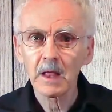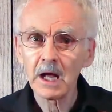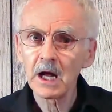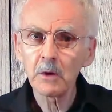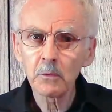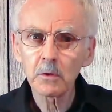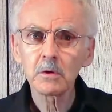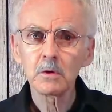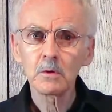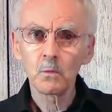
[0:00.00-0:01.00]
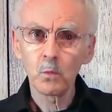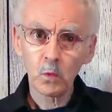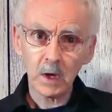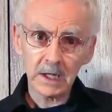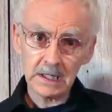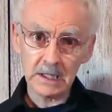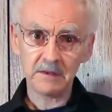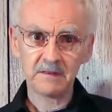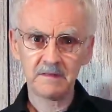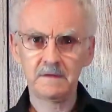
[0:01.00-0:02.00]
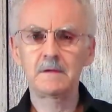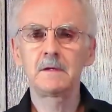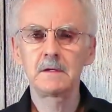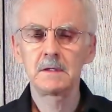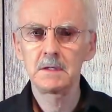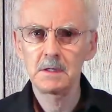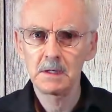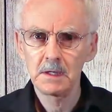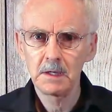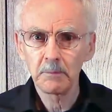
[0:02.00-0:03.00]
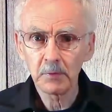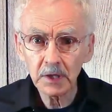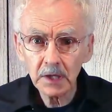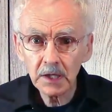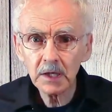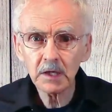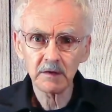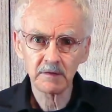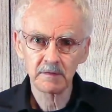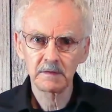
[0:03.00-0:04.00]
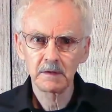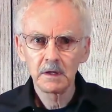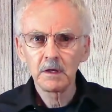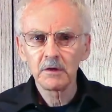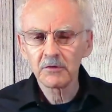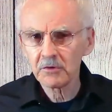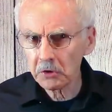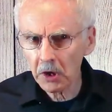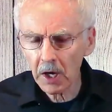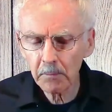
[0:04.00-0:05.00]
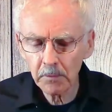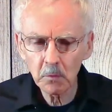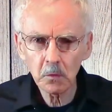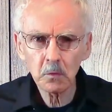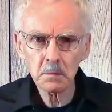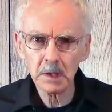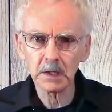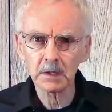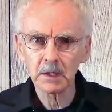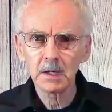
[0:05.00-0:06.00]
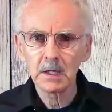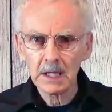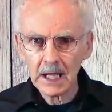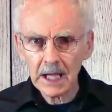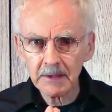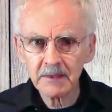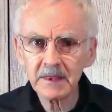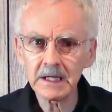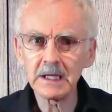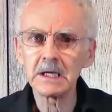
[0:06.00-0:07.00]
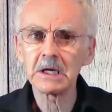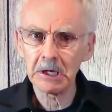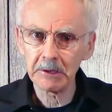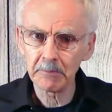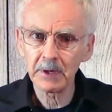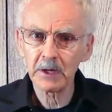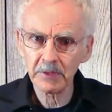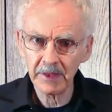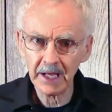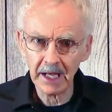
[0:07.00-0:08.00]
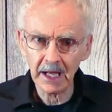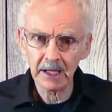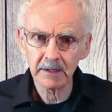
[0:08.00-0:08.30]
Our oneness. Please stop a moment and think about that.